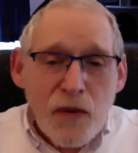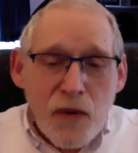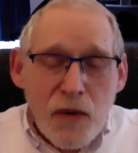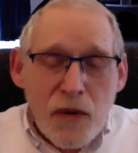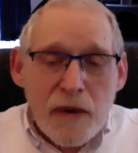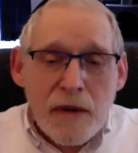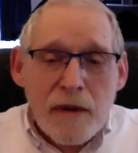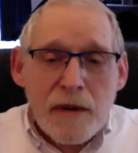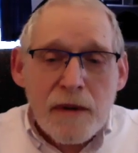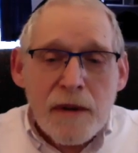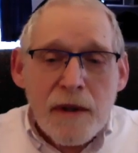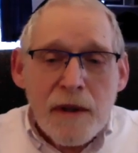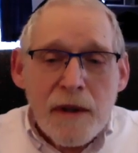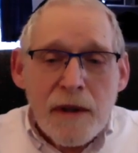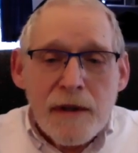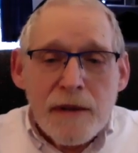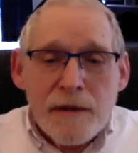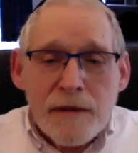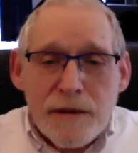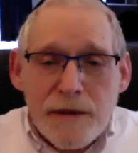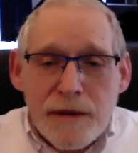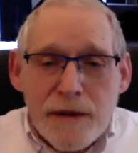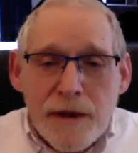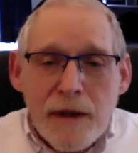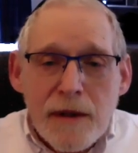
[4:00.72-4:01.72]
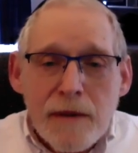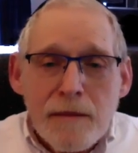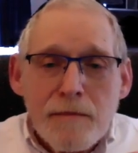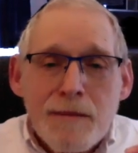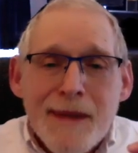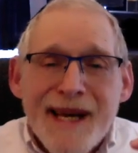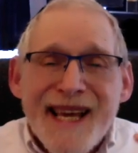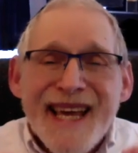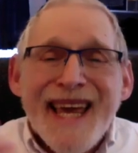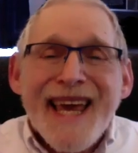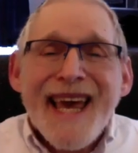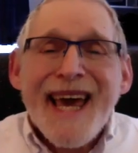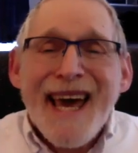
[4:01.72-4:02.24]
for the
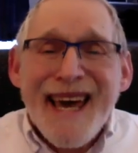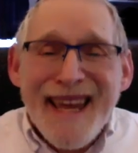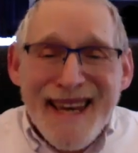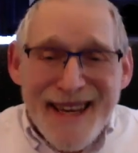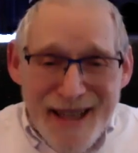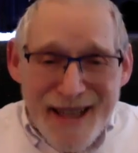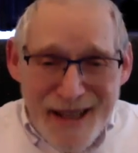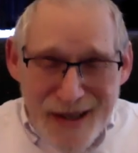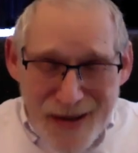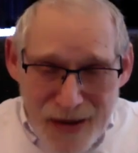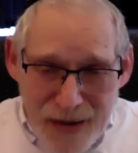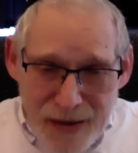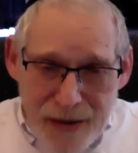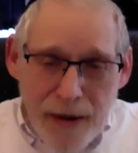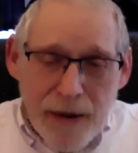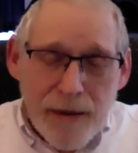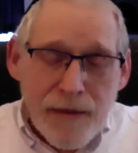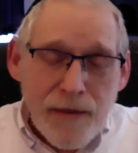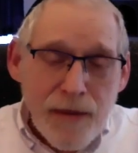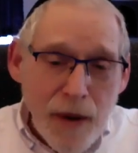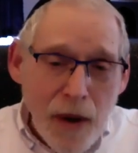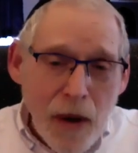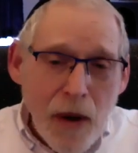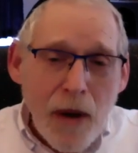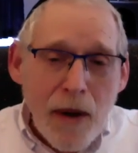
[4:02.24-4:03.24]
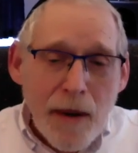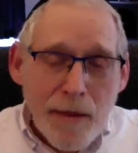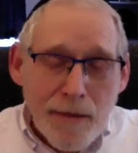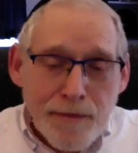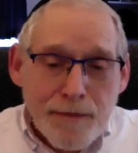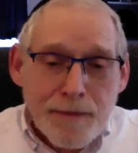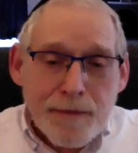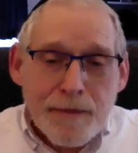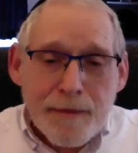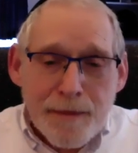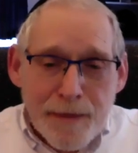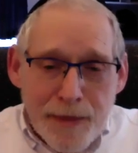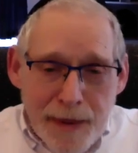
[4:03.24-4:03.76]
mechanics of our
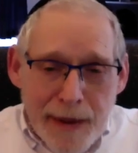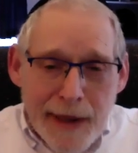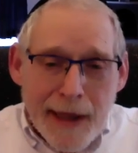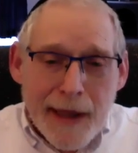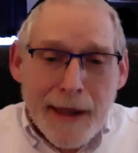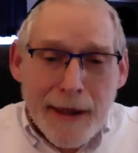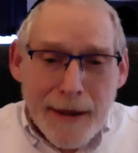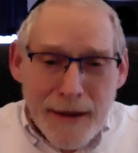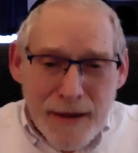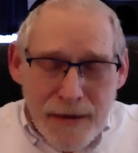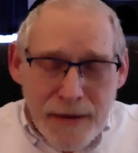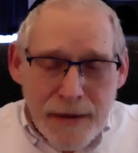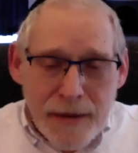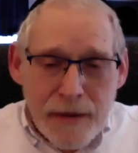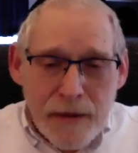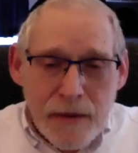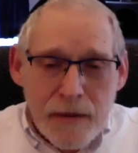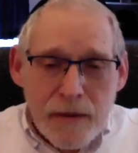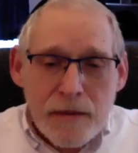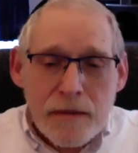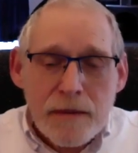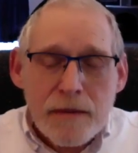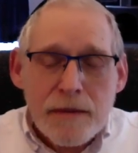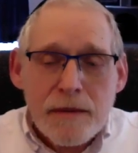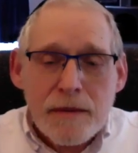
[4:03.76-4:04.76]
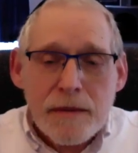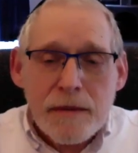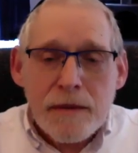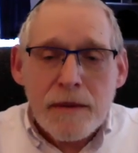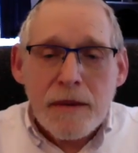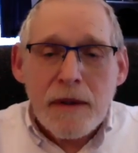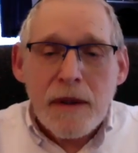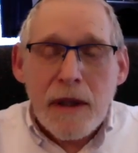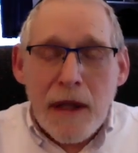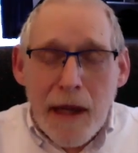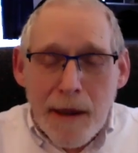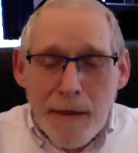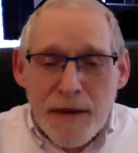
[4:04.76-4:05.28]
planet's
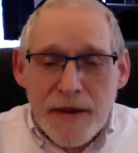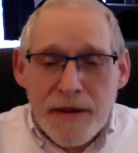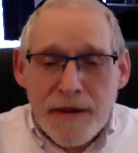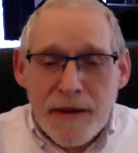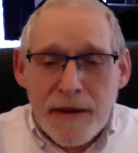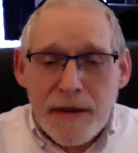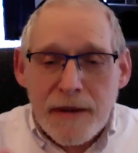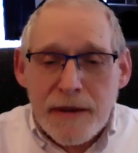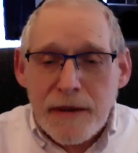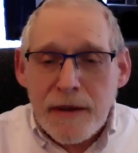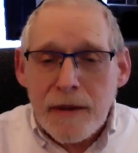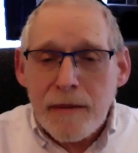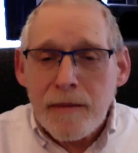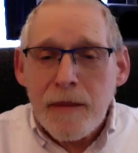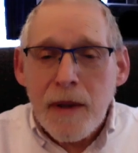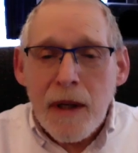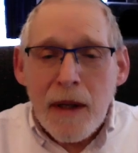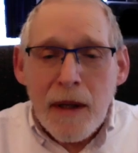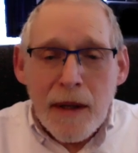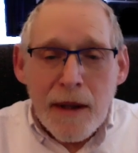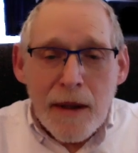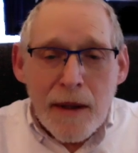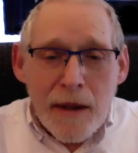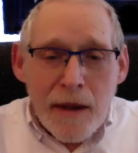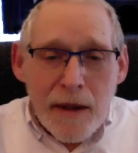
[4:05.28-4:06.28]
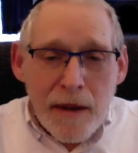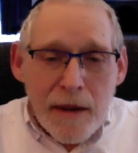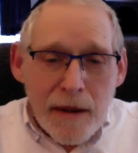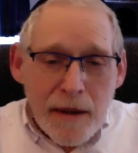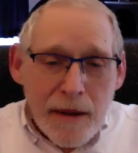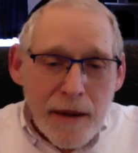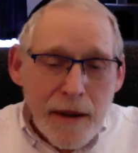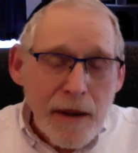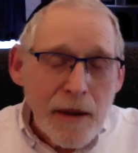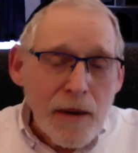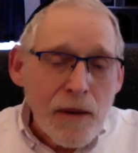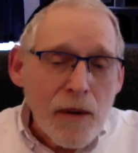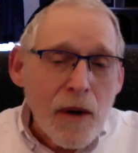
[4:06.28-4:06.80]
climate system,
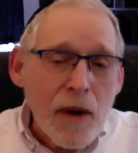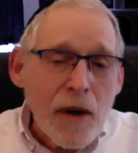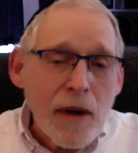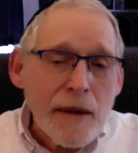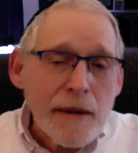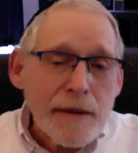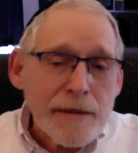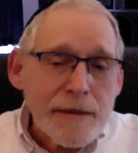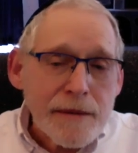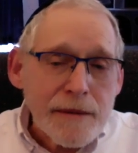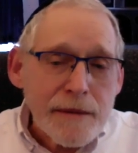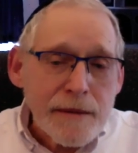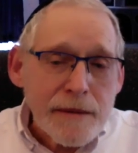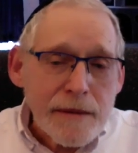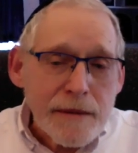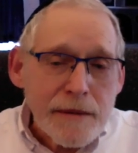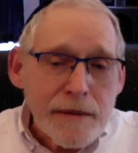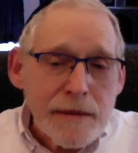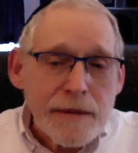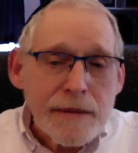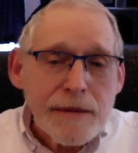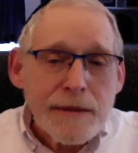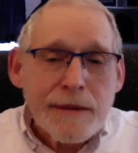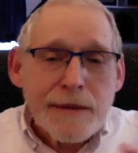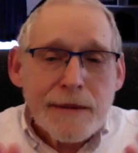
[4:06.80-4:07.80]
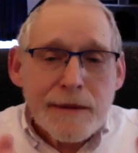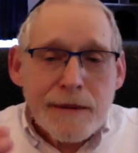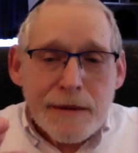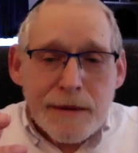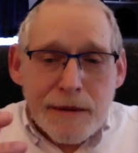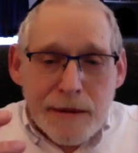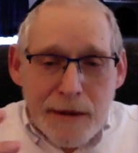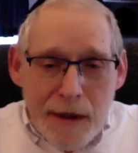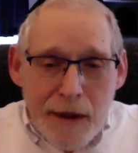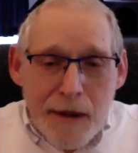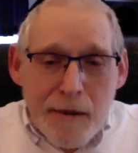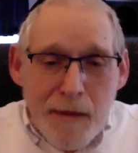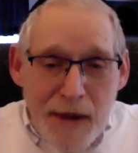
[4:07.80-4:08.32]
are
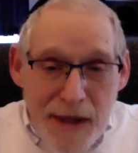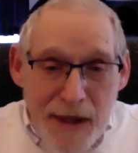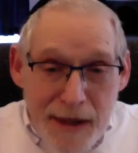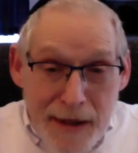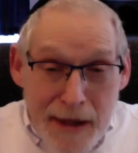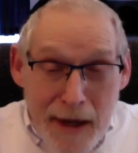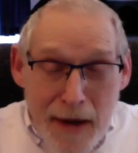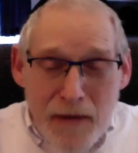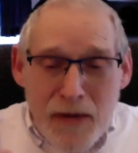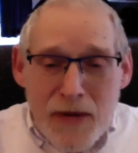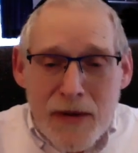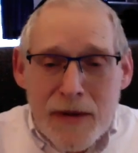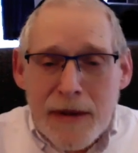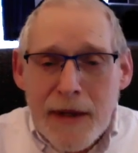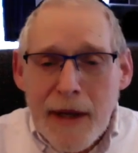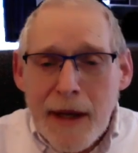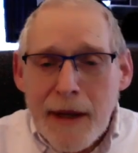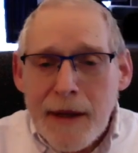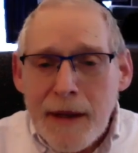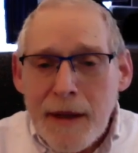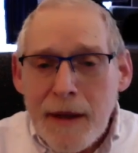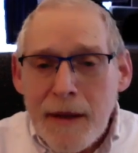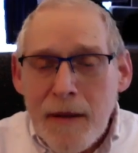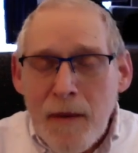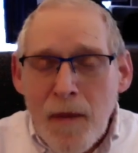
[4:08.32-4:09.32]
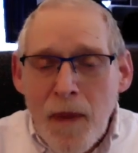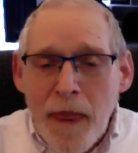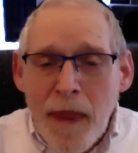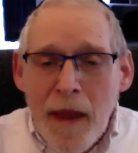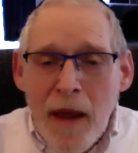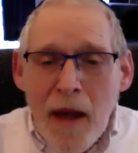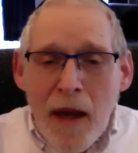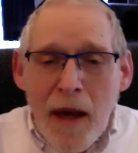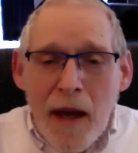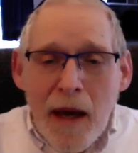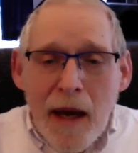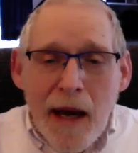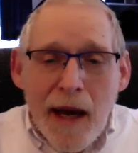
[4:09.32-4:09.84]
going to be devastating.
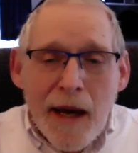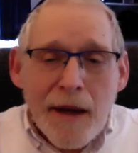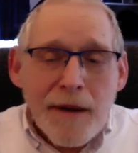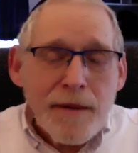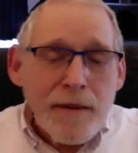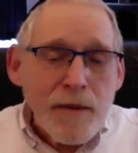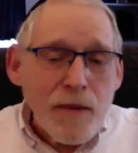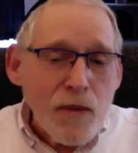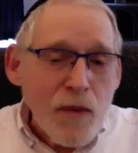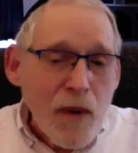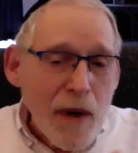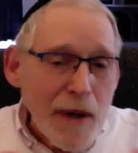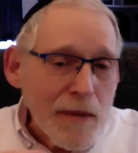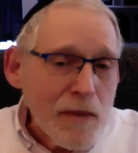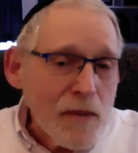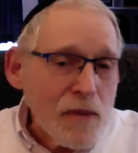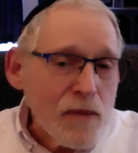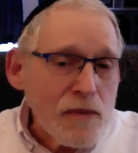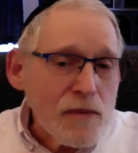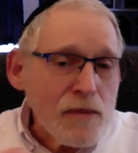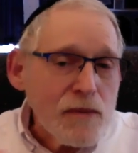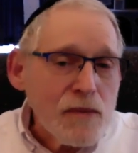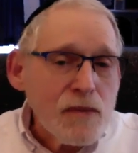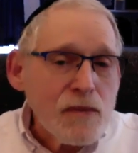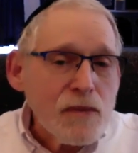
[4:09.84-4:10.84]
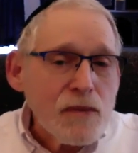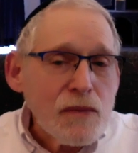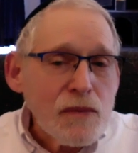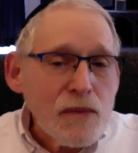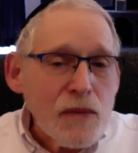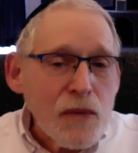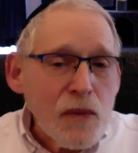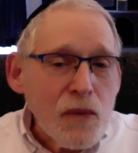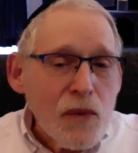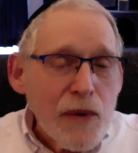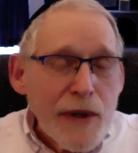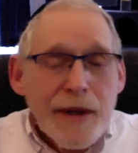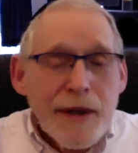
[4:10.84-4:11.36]
And what
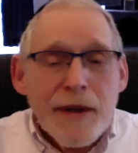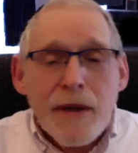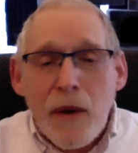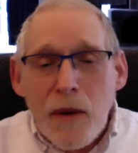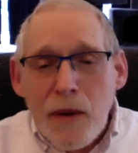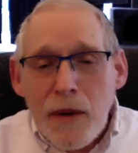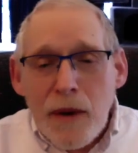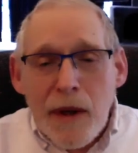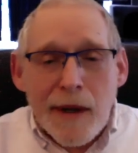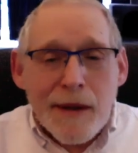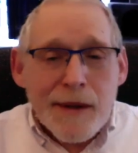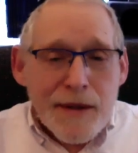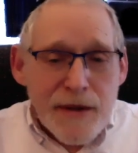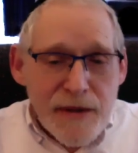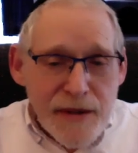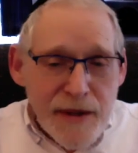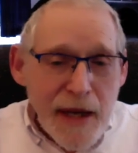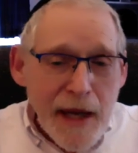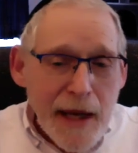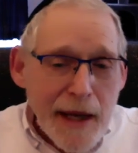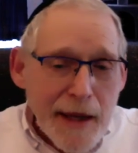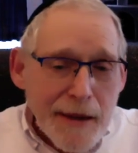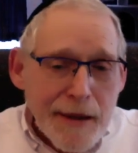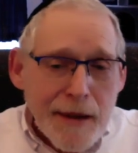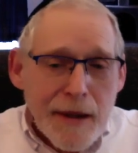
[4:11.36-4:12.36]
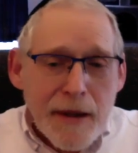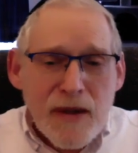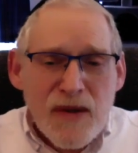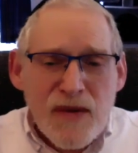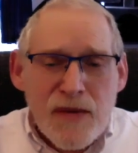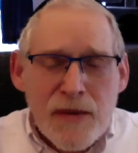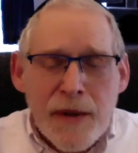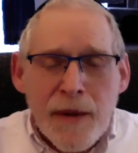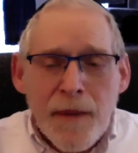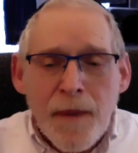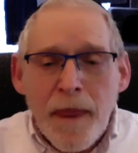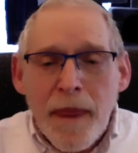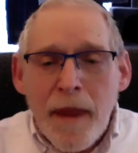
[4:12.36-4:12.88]
we don't understand
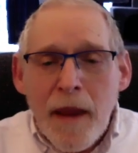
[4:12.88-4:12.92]
is,